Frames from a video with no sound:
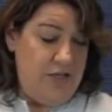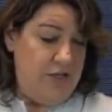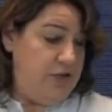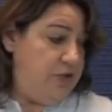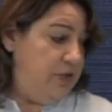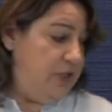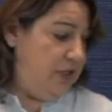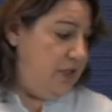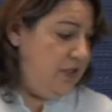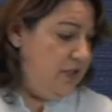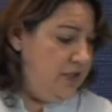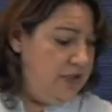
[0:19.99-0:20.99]
You need
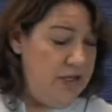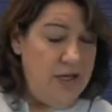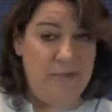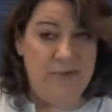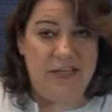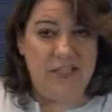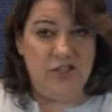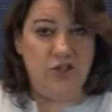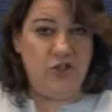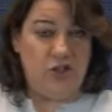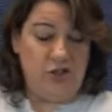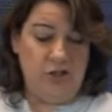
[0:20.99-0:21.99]
a mason
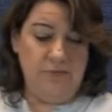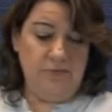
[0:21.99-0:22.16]
jar,